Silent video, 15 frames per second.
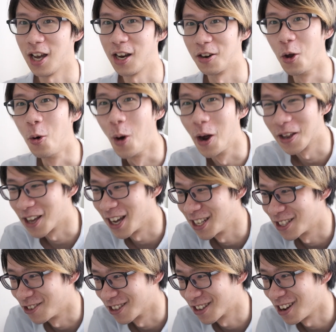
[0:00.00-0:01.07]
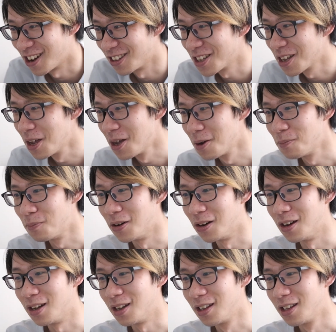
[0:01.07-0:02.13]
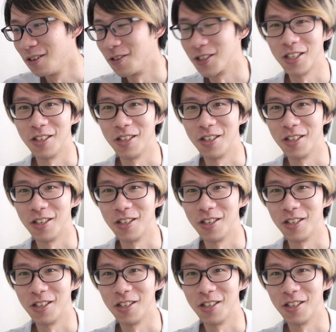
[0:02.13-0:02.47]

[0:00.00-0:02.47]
I don't know what you guys would call it, but what's